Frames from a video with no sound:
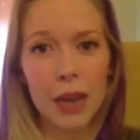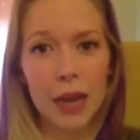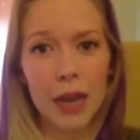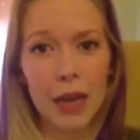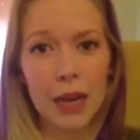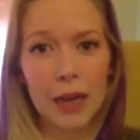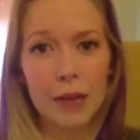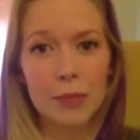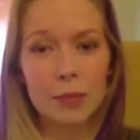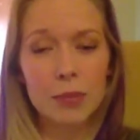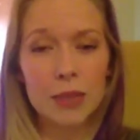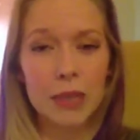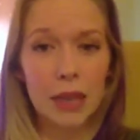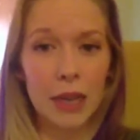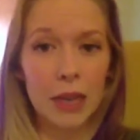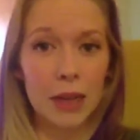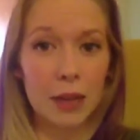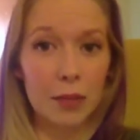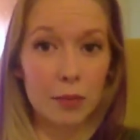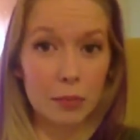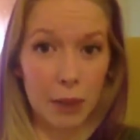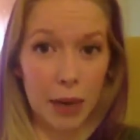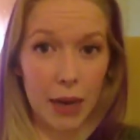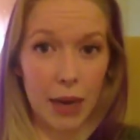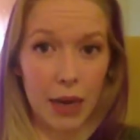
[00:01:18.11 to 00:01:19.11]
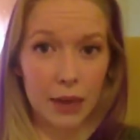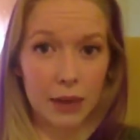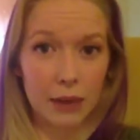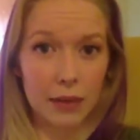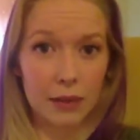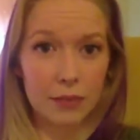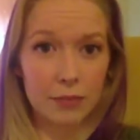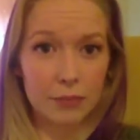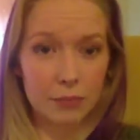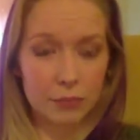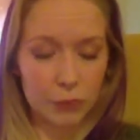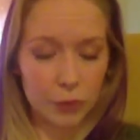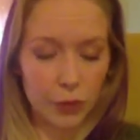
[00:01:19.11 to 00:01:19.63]
abs, and
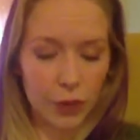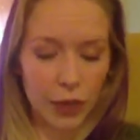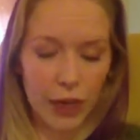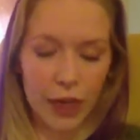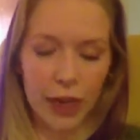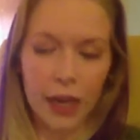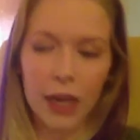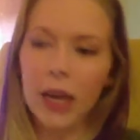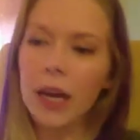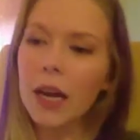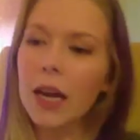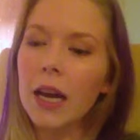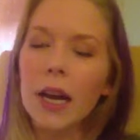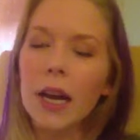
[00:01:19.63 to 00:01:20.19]
back, okay?